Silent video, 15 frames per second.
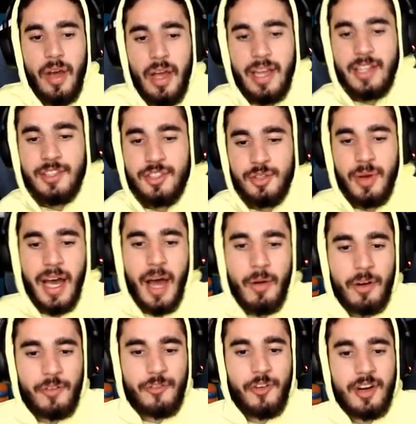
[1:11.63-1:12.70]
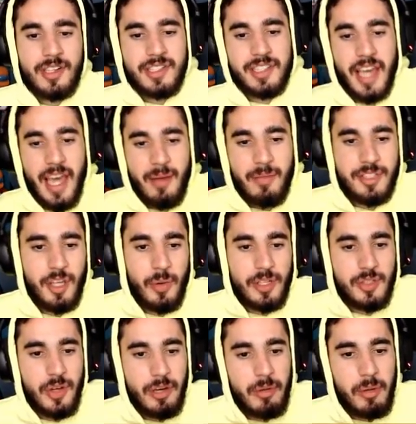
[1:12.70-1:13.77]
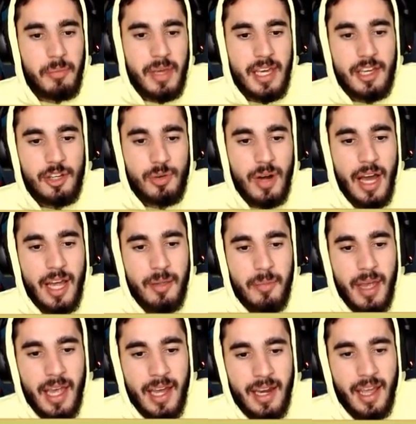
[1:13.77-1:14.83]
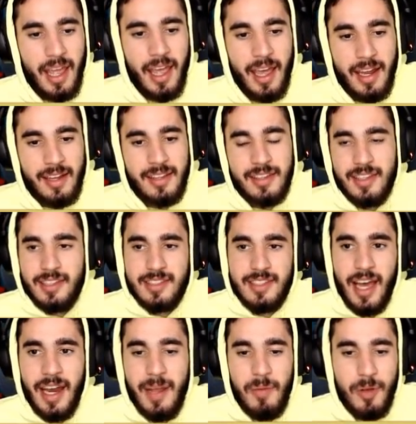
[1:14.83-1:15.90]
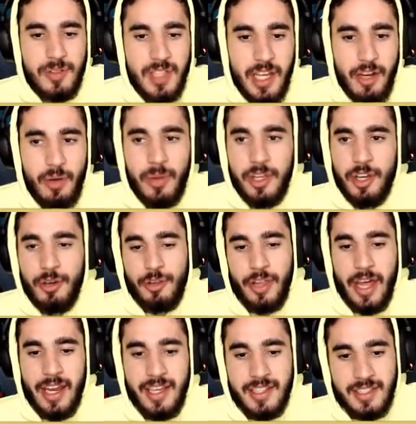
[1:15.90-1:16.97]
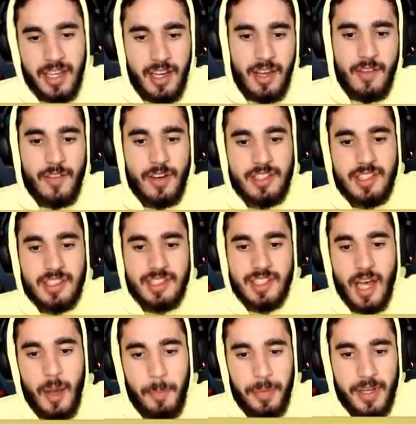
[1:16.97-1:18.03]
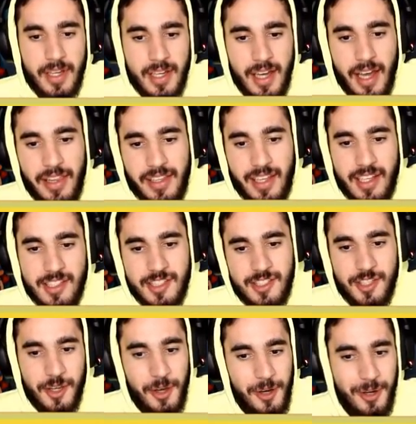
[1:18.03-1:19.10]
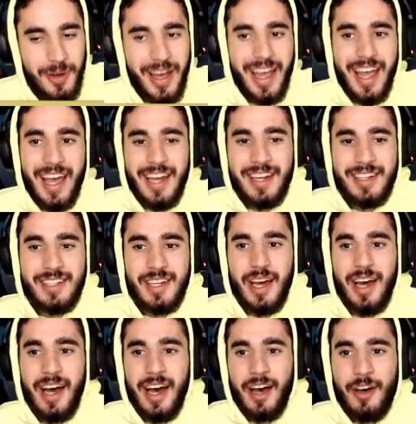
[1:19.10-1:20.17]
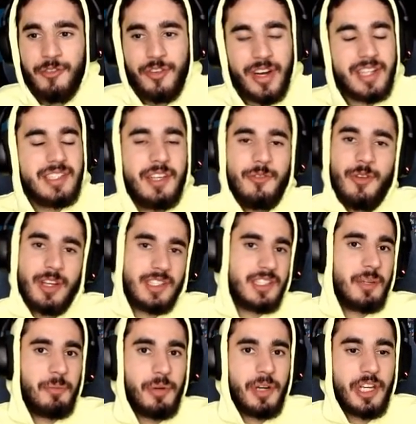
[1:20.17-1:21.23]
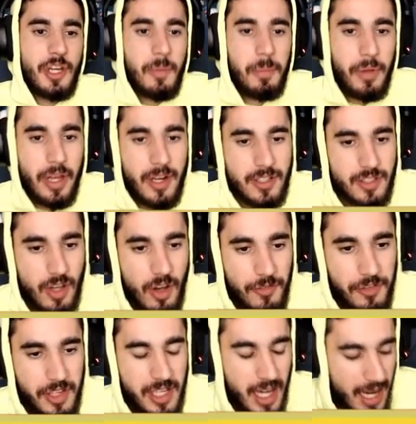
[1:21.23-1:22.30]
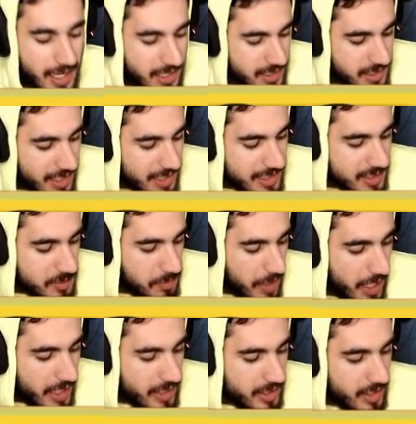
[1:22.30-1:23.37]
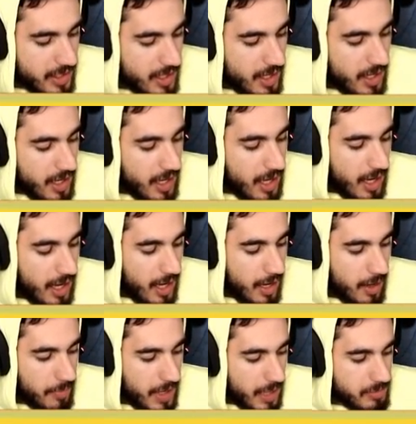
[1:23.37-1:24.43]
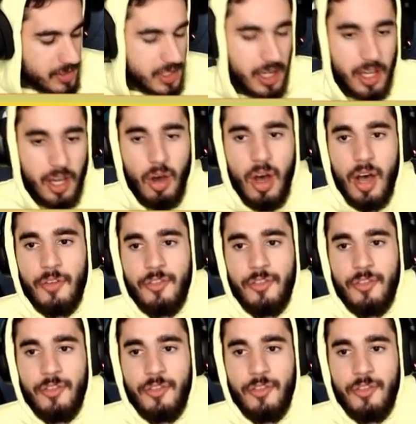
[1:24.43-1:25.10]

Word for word: into our first game. So it's going to be me, Crying Man, and this guy named Jose. Don't really know who that is. Versus Sup. I think that's Zoo and uh, Frixie. Frixie's a pretty good player. So hopefully I can get Spike. Um, I'm just going to go off